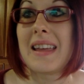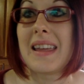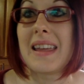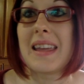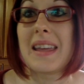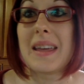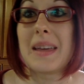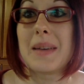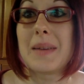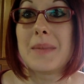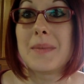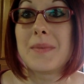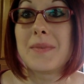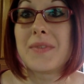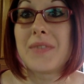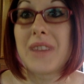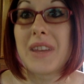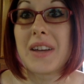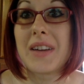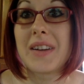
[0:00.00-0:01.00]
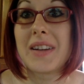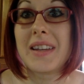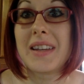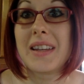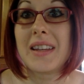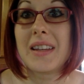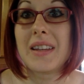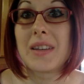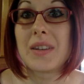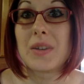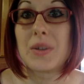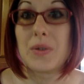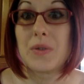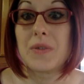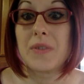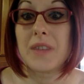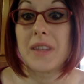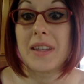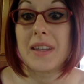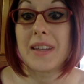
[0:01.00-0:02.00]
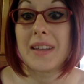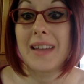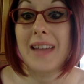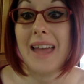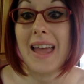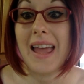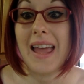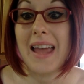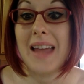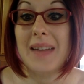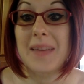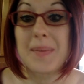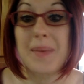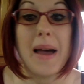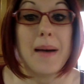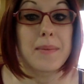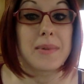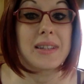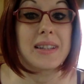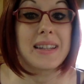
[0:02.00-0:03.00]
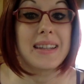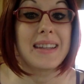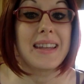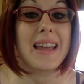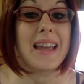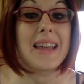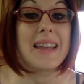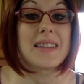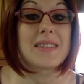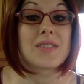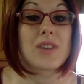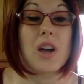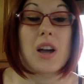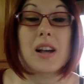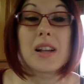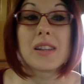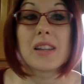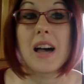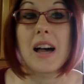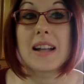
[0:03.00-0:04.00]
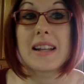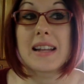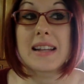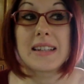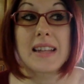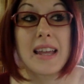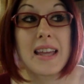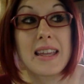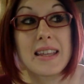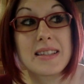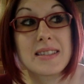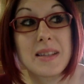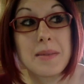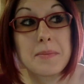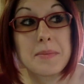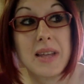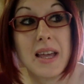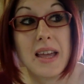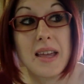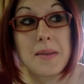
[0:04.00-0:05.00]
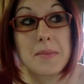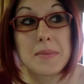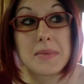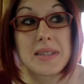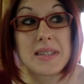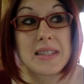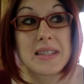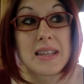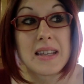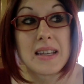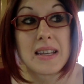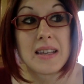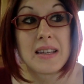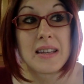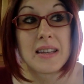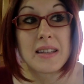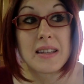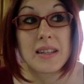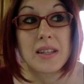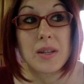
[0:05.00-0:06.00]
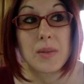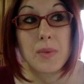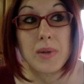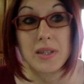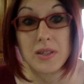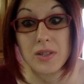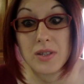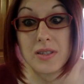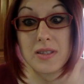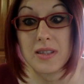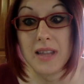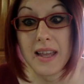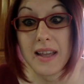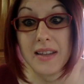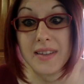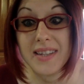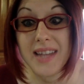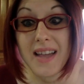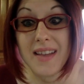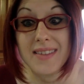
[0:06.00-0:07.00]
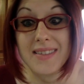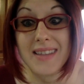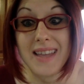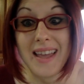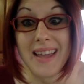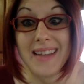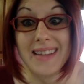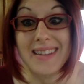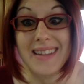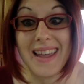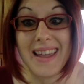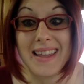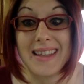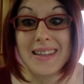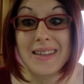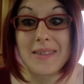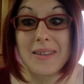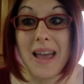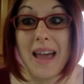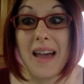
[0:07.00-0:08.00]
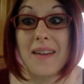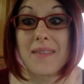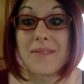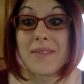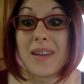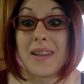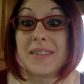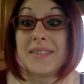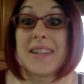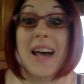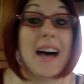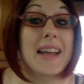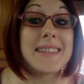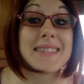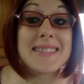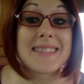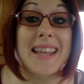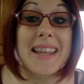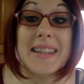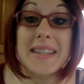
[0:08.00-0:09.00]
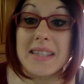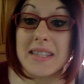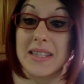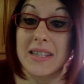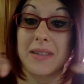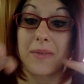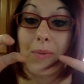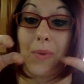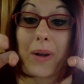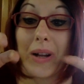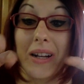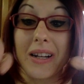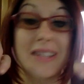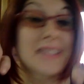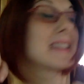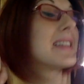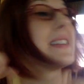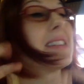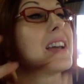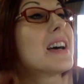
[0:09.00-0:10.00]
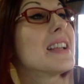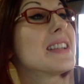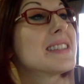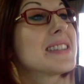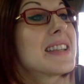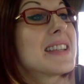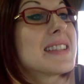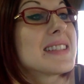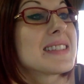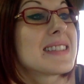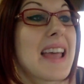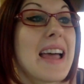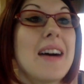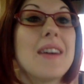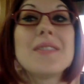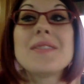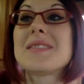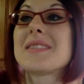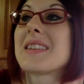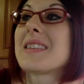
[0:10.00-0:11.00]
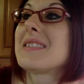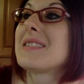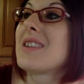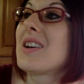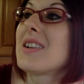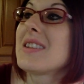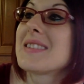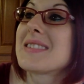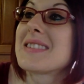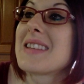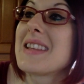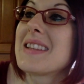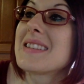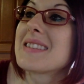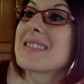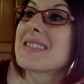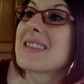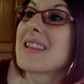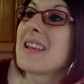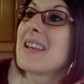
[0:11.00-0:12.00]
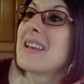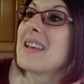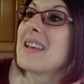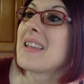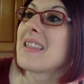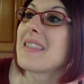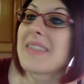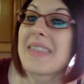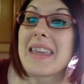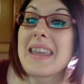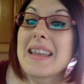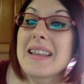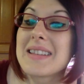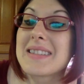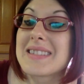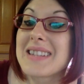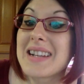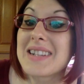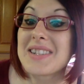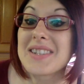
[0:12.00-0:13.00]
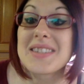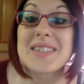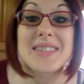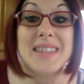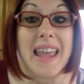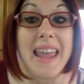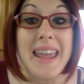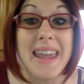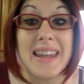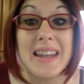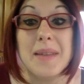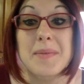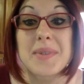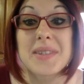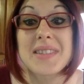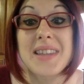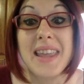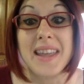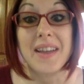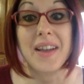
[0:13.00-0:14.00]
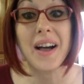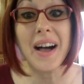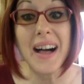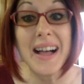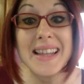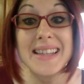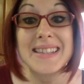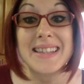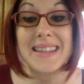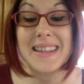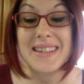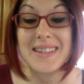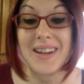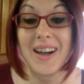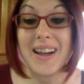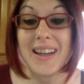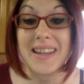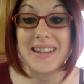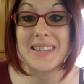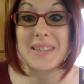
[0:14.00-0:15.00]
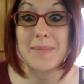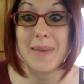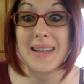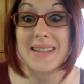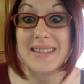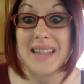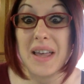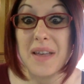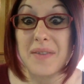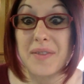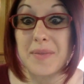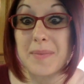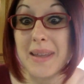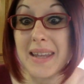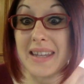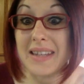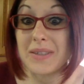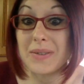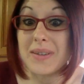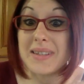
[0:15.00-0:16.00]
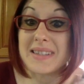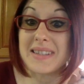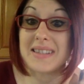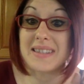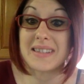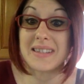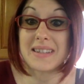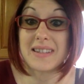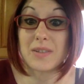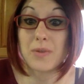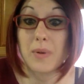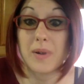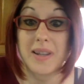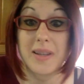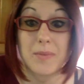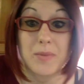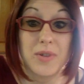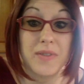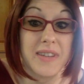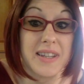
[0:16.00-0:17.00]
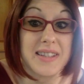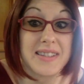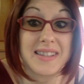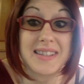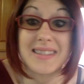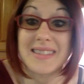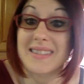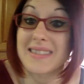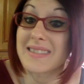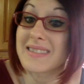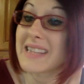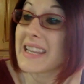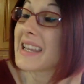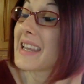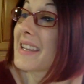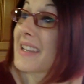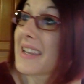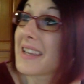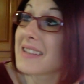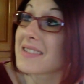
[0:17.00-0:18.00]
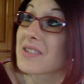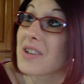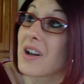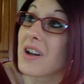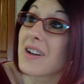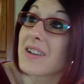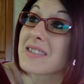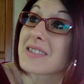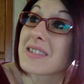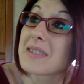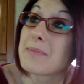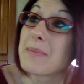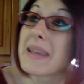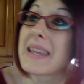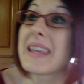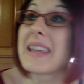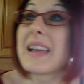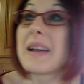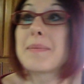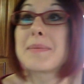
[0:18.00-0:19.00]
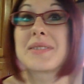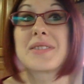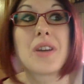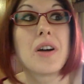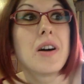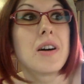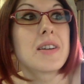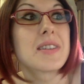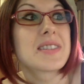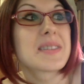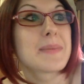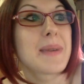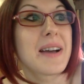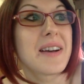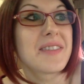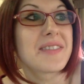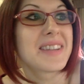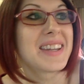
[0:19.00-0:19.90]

am very goofy and babbly and talk a lot, and I sometimes, you know, what looks like on the outside, like have nonsense words and nonsense sounds and nonsense things that I just say, and I'm just like constantly talking to myself and making noises and quoting movies and singing songs and making up songs about